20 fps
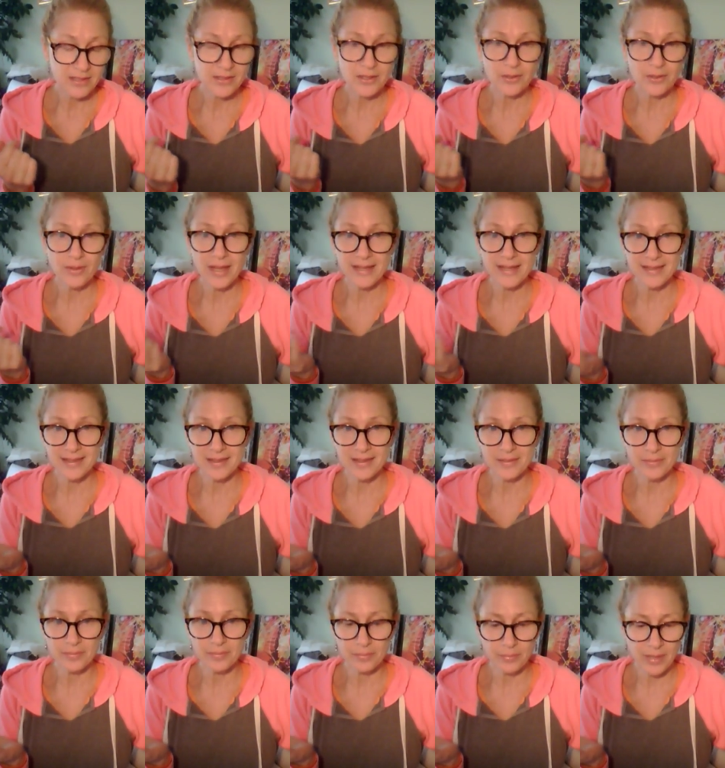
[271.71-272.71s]
So that's
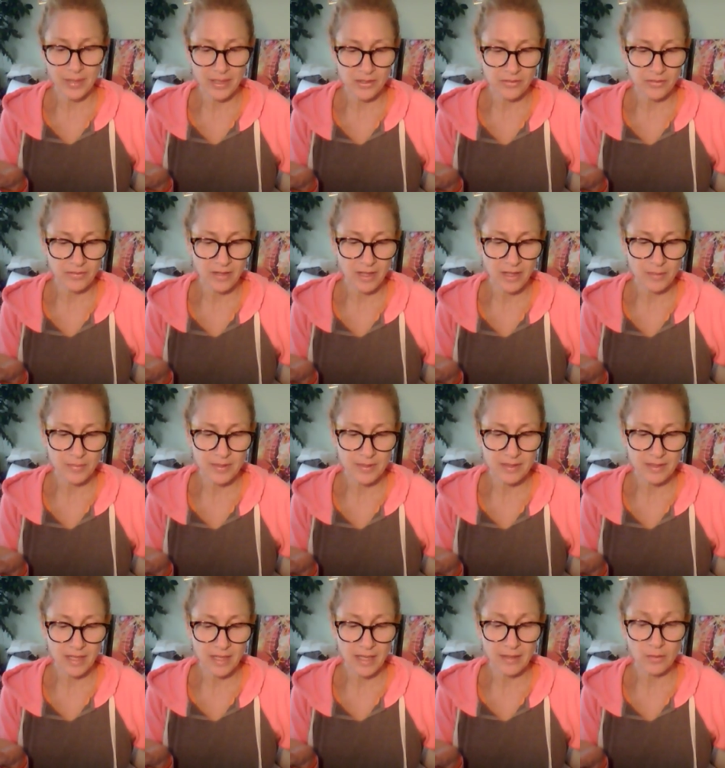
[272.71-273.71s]
the Page of Cups
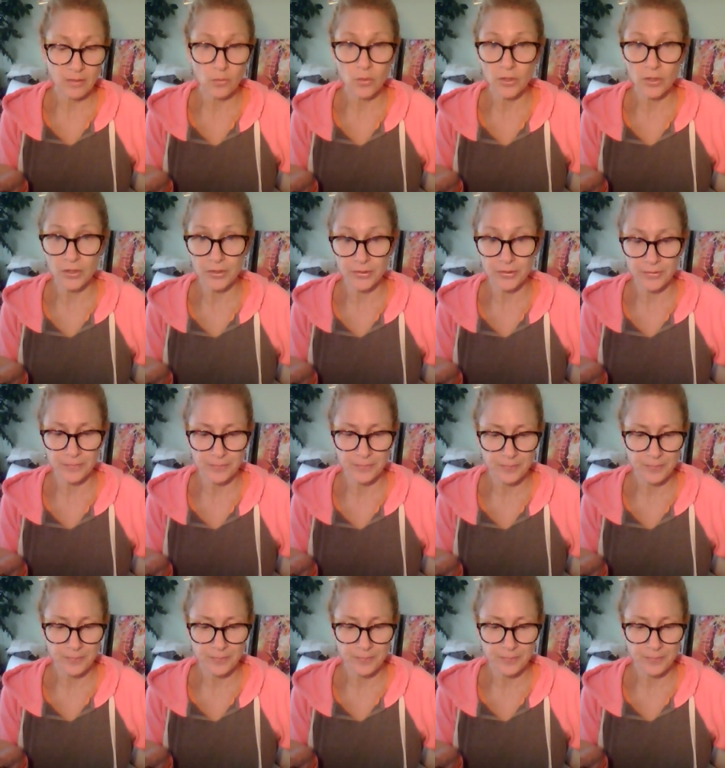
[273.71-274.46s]
and the World.